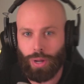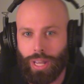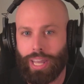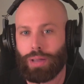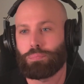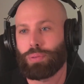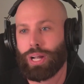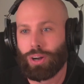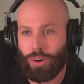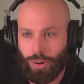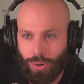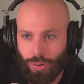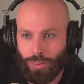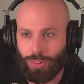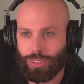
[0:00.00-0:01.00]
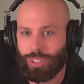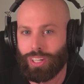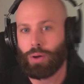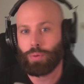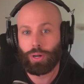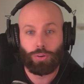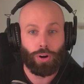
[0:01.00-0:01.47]
We hit bigger goals
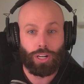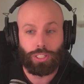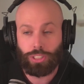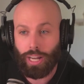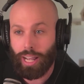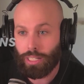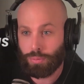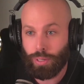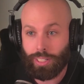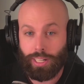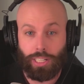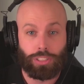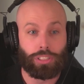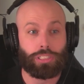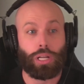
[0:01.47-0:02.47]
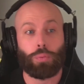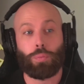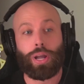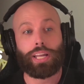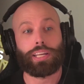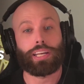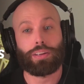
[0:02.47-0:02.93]
and we crush expectations that
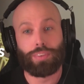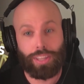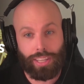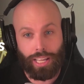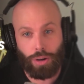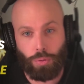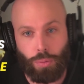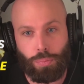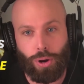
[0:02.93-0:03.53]
we didn't even think were